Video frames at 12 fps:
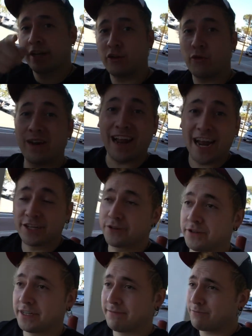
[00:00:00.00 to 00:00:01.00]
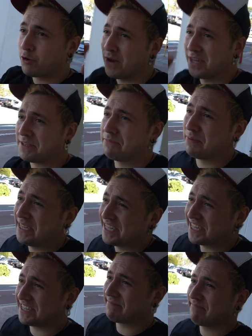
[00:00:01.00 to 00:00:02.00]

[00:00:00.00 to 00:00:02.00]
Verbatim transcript: great actor, rest in peace.